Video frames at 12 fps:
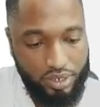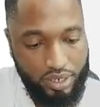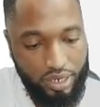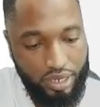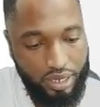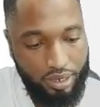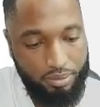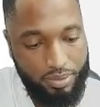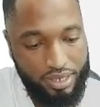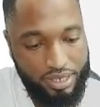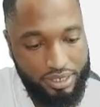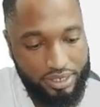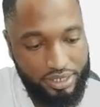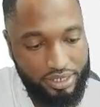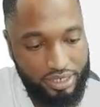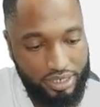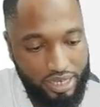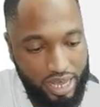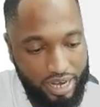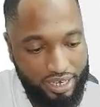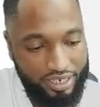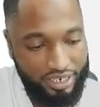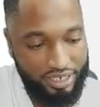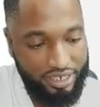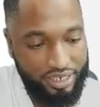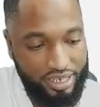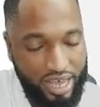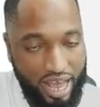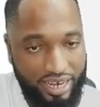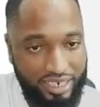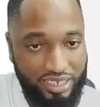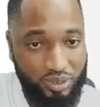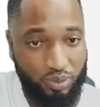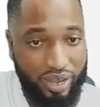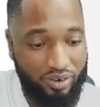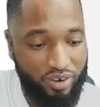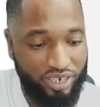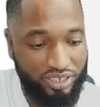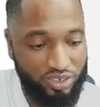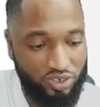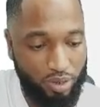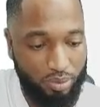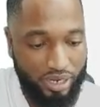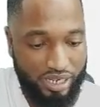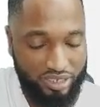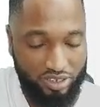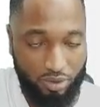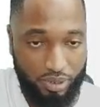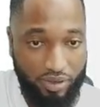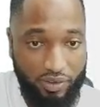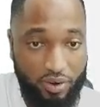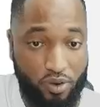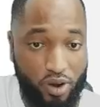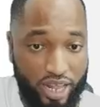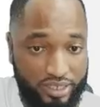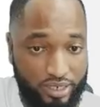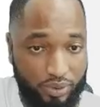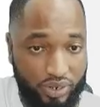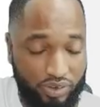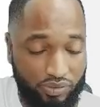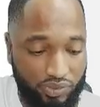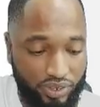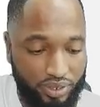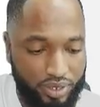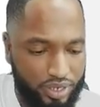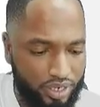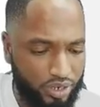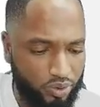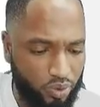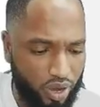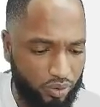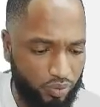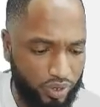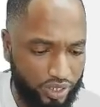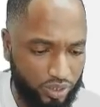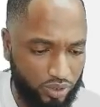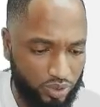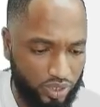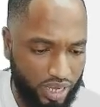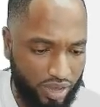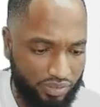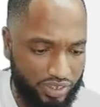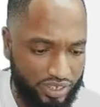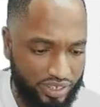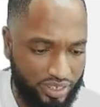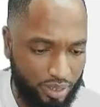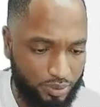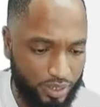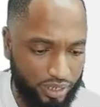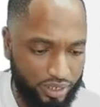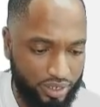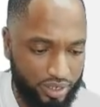A, B, C, and D, And this is where you run into trouble. There's no never wrong answer waiting for you. They go and work it out. So you have the subset